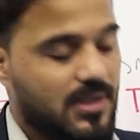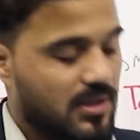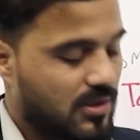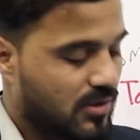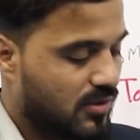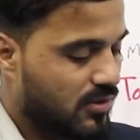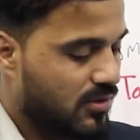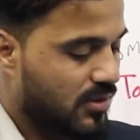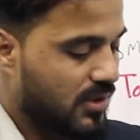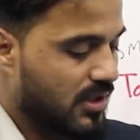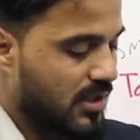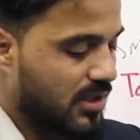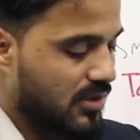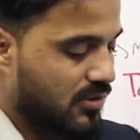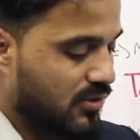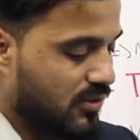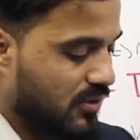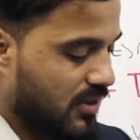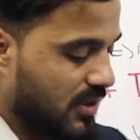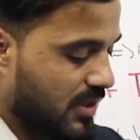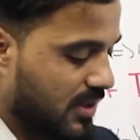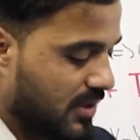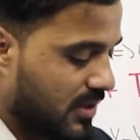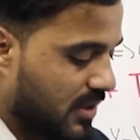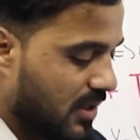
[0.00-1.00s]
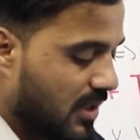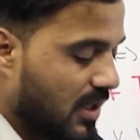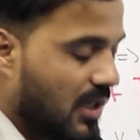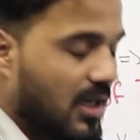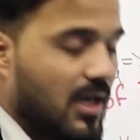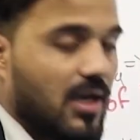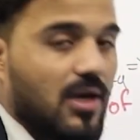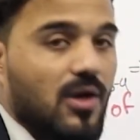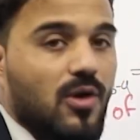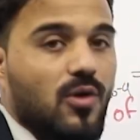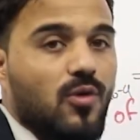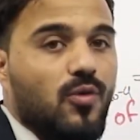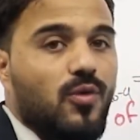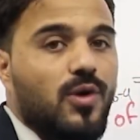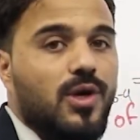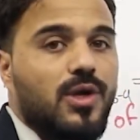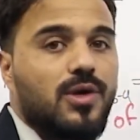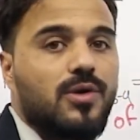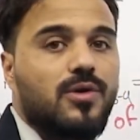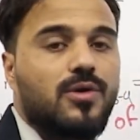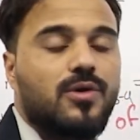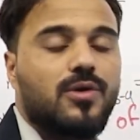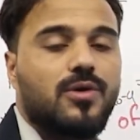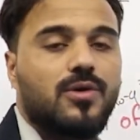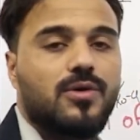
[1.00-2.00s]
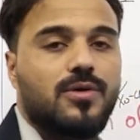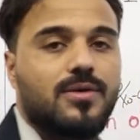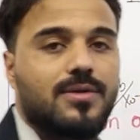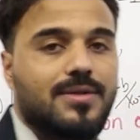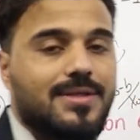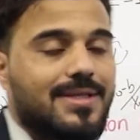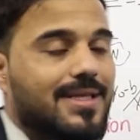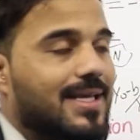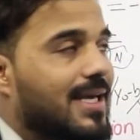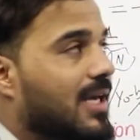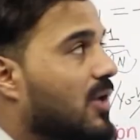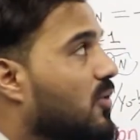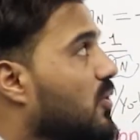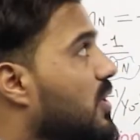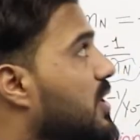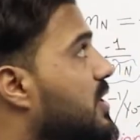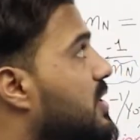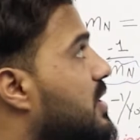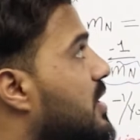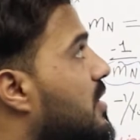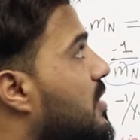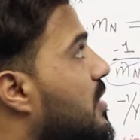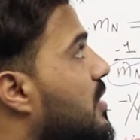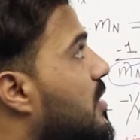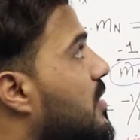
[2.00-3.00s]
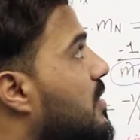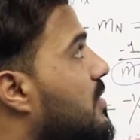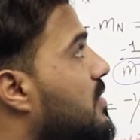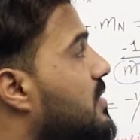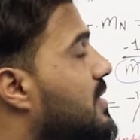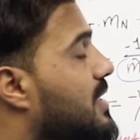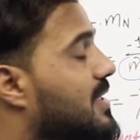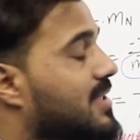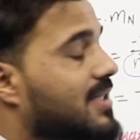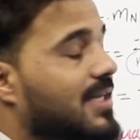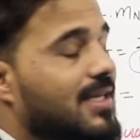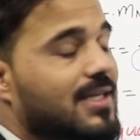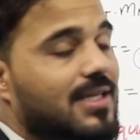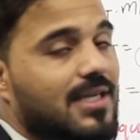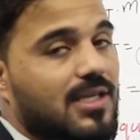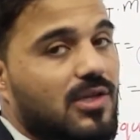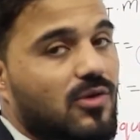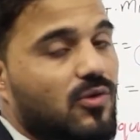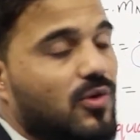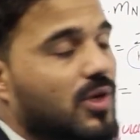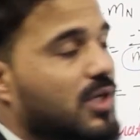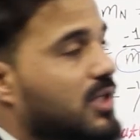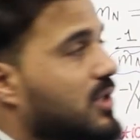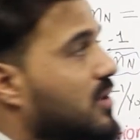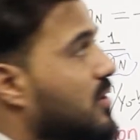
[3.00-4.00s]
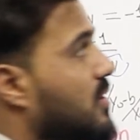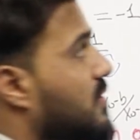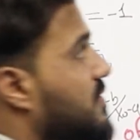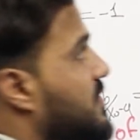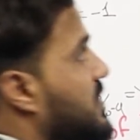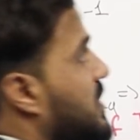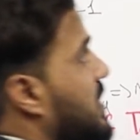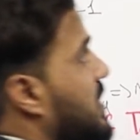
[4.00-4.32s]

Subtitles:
So dear students, we know the equation of the standard equation of